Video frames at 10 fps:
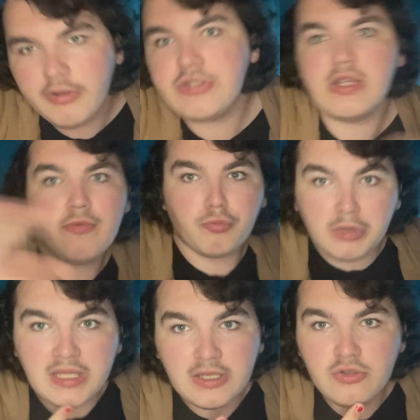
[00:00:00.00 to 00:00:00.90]
stuff
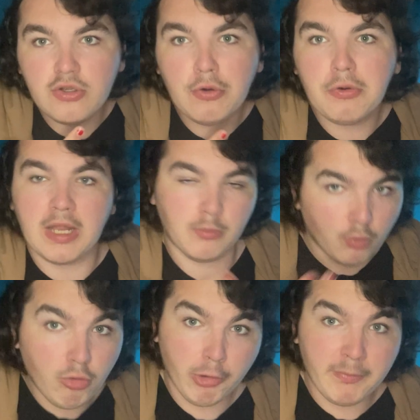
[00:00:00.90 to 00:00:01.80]
we can do and
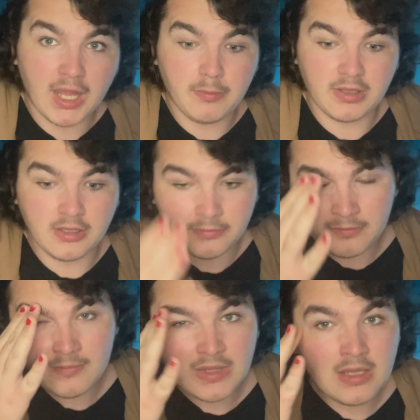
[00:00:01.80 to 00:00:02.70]
more maybe,
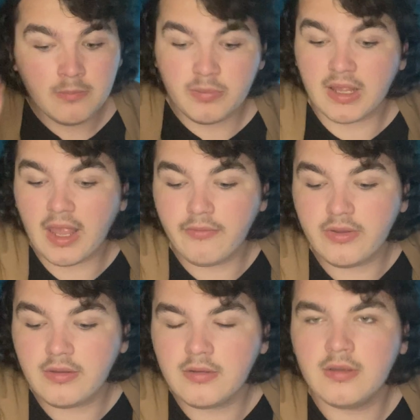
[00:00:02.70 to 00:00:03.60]
but
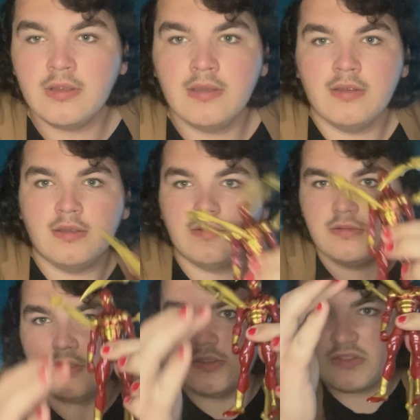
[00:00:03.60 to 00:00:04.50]
having
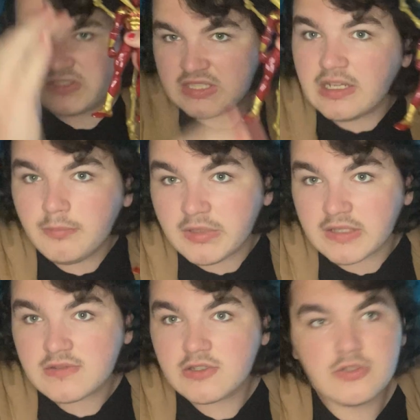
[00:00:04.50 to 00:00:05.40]

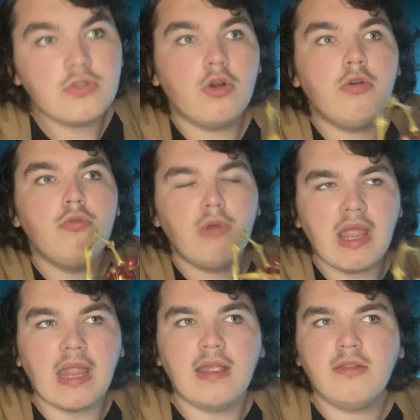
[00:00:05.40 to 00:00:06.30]
seamless. There's no
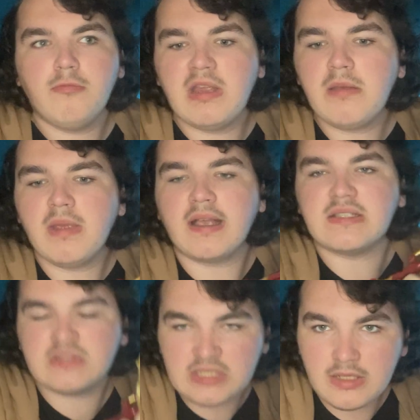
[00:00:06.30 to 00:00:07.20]
way we can make a
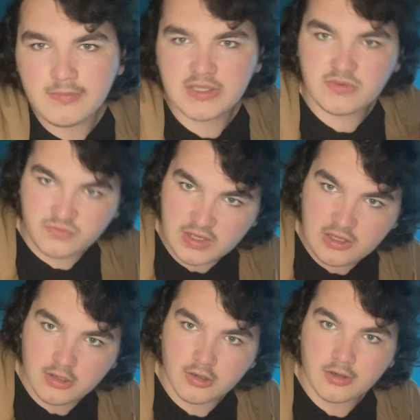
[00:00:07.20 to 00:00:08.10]
seamless
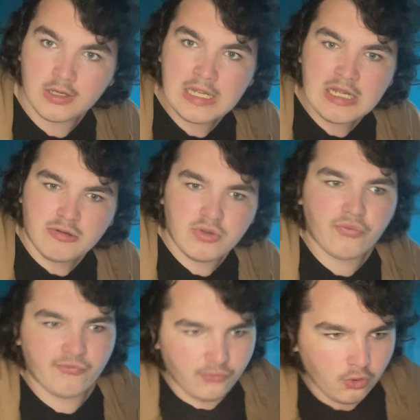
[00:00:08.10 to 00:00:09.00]
figure with
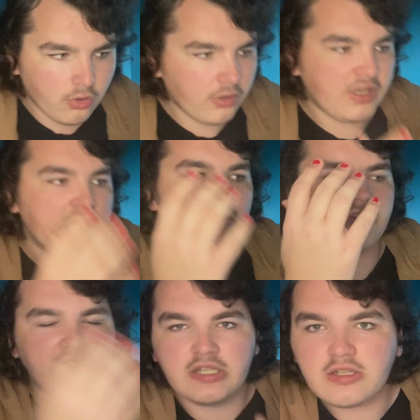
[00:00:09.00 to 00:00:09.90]
fully
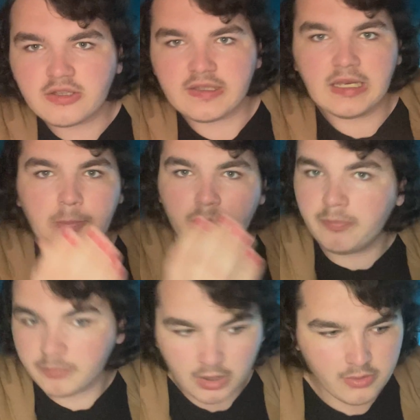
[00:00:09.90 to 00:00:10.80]
articulated
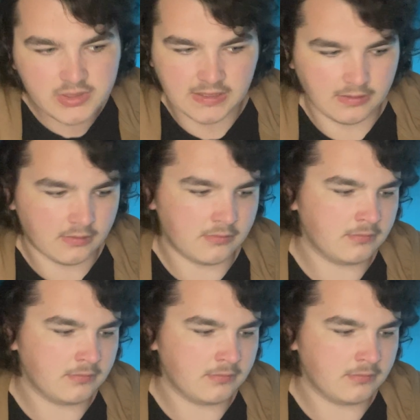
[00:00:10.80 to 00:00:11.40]
posing.